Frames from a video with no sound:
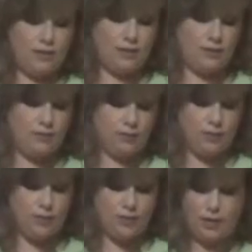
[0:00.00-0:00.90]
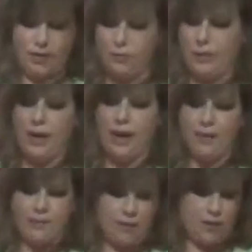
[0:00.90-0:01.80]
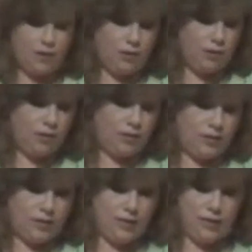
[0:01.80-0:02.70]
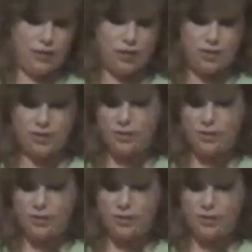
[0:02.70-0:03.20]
and it's going to be absolutely delicious.